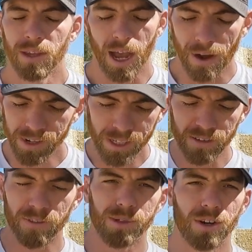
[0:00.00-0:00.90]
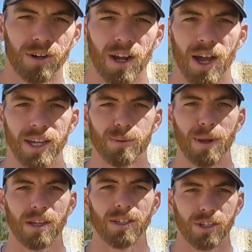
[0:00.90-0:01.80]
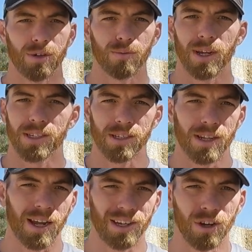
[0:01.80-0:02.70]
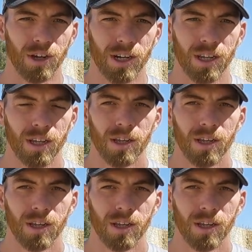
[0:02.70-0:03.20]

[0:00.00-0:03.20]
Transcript: Obviously from certain heights, bailing to your wrists is not good,